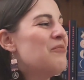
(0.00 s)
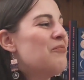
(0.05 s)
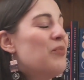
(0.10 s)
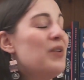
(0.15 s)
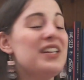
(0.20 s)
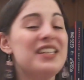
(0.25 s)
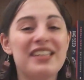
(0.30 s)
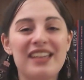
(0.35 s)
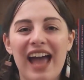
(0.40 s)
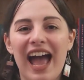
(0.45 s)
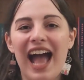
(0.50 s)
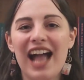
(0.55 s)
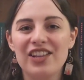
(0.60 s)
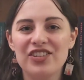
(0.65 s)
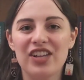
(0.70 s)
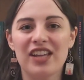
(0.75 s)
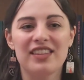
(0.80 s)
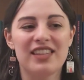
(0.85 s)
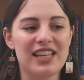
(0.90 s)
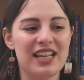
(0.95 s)
Winter,
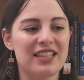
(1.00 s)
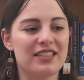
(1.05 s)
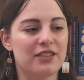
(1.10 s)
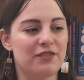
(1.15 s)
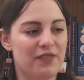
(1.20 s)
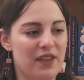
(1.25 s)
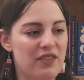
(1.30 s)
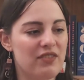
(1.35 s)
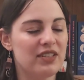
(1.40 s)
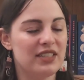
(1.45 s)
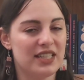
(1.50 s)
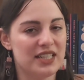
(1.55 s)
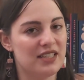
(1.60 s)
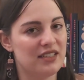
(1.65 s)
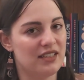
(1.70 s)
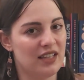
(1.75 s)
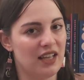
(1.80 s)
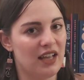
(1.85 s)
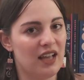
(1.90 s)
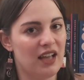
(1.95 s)
actually, I think is the favourite
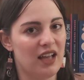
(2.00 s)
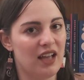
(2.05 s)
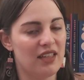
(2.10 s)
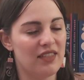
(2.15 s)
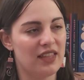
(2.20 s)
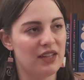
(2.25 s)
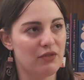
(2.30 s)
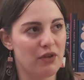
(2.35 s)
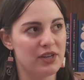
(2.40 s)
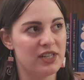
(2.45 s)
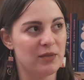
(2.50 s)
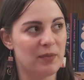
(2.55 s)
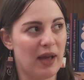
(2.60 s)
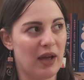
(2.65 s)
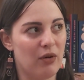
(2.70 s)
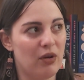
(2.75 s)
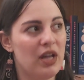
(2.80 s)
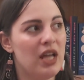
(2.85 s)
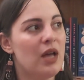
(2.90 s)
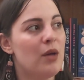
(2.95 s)
season that they wrote
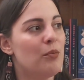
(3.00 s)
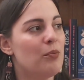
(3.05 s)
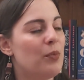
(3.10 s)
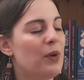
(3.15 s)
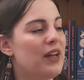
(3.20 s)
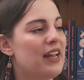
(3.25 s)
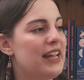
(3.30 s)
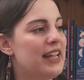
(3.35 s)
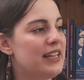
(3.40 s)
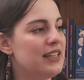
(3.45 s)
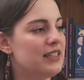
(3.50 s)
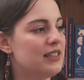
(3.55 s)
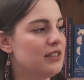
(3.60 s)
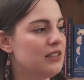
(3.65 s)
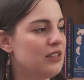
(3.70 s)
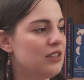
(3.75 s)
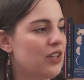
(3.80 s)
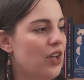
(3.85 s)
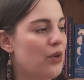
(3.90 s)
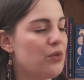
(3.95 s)
about, but it
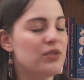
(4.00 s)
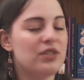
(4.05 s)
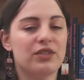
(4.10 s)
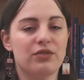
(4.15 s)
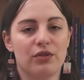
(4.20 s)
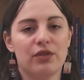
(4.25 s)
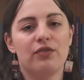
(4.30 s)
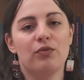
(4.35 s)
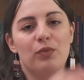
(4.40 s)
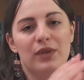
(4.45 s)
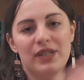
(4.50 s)
goes through from